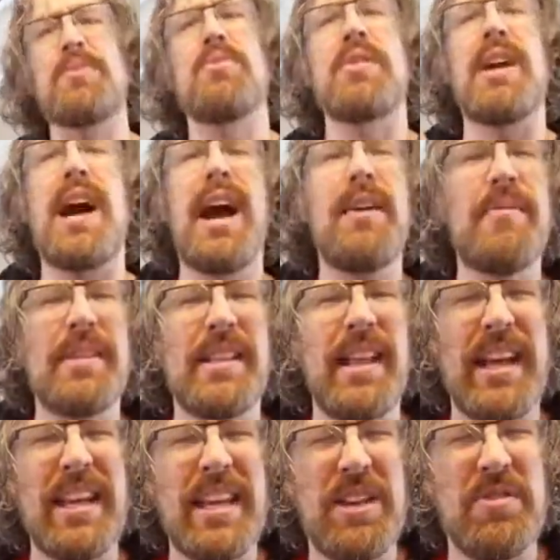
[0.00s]
What I would
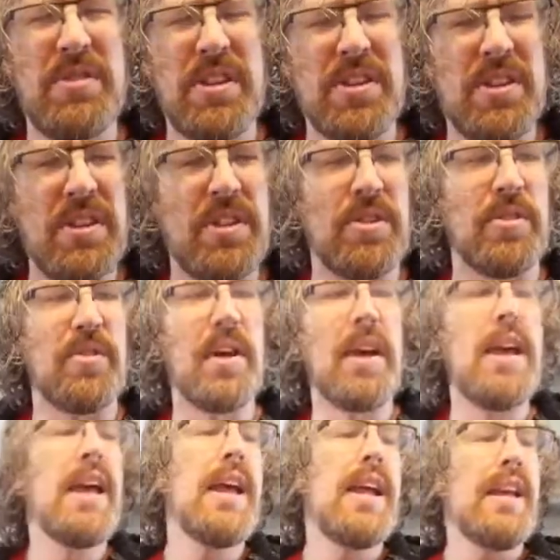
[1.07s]
like you to do
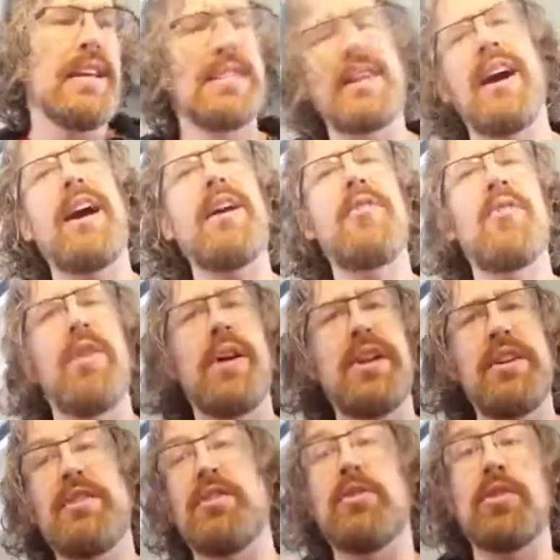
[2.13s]
is I want
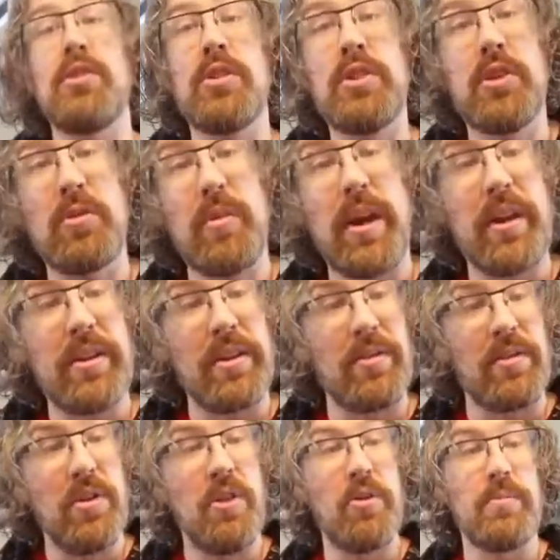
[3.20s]
you to look around your
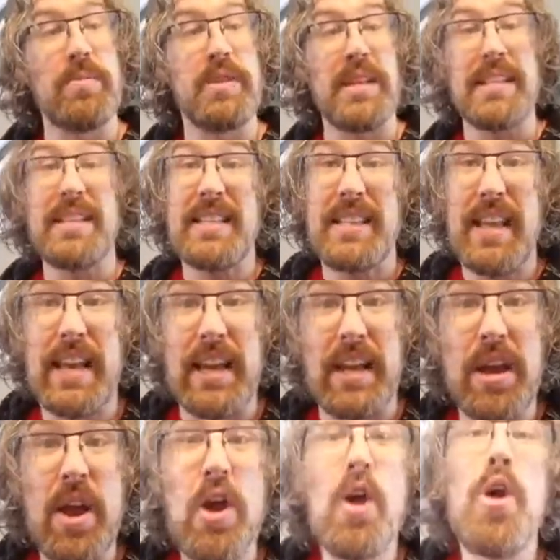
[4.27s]
homes and see,
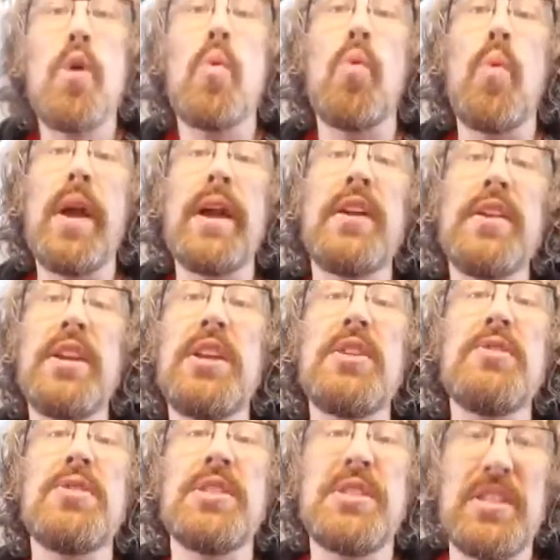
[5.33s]
where do
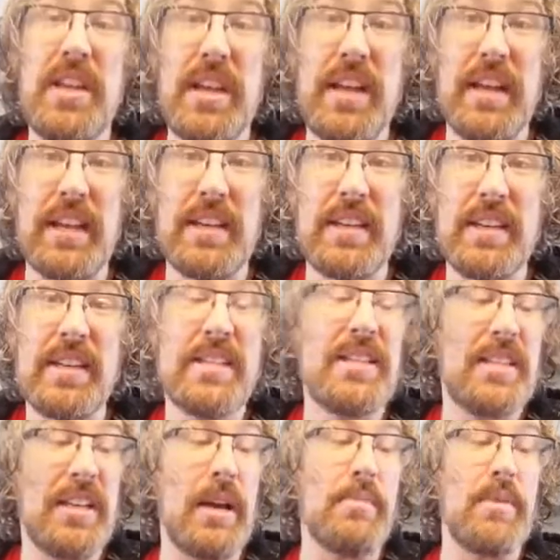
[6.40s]
you see
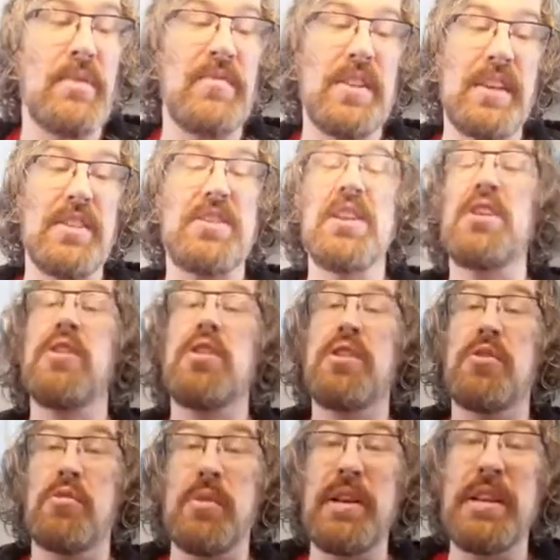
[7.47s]
some of these
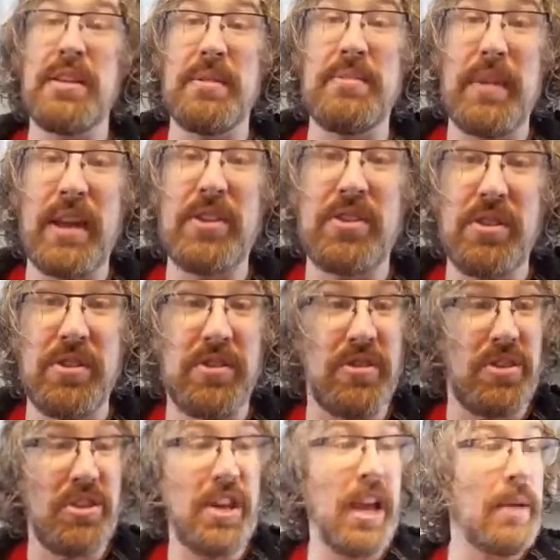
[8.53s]
three-dimensional
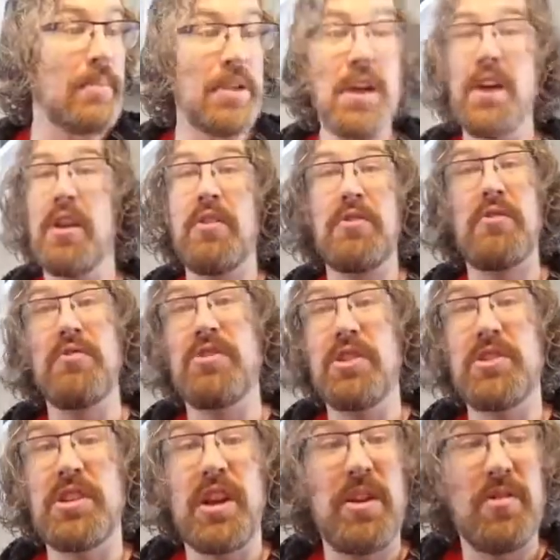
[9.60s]
shapes through
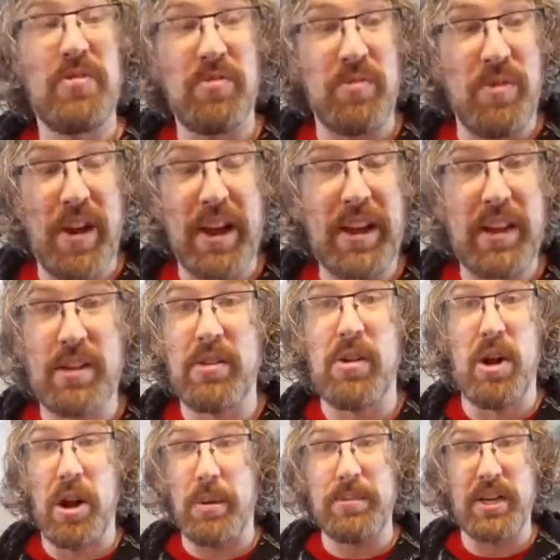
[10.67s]
just regular
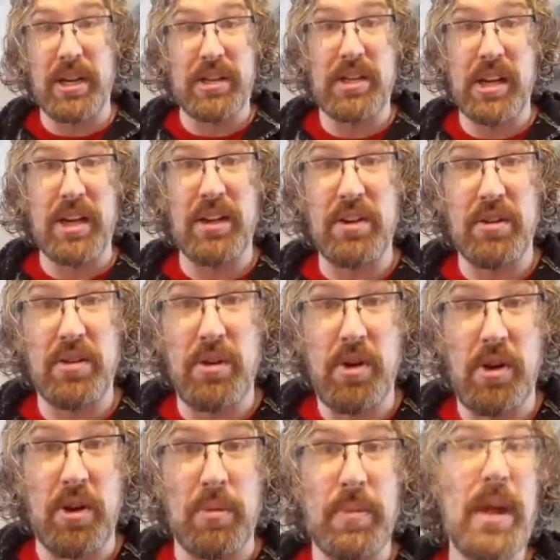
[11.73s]
objects in your
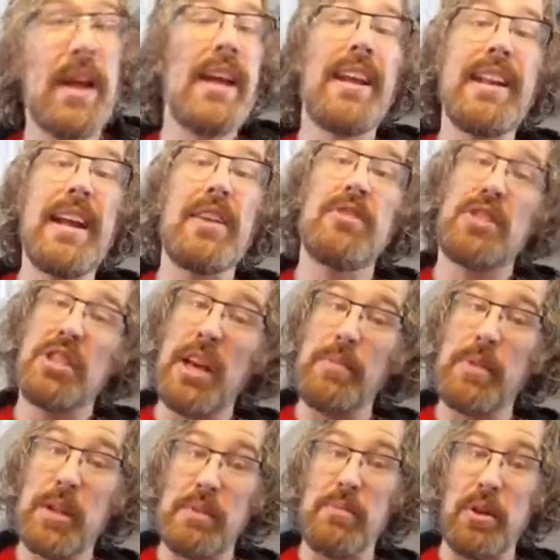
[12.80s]
home. Now, some
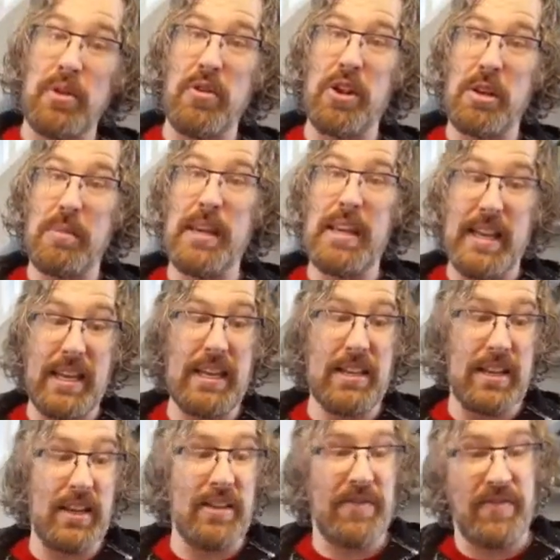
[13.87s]
of them are going to be
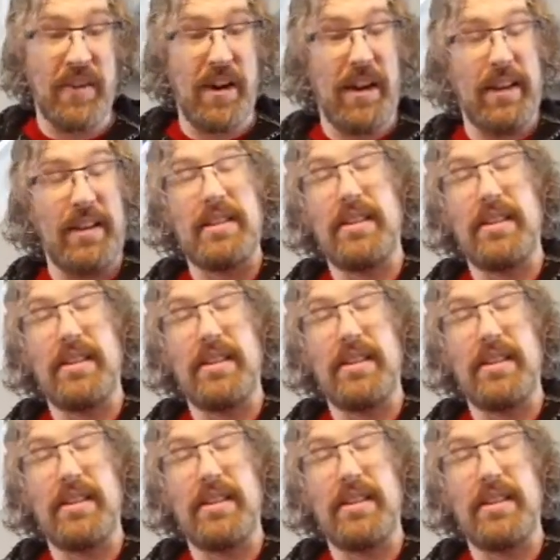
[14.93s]
easy to find.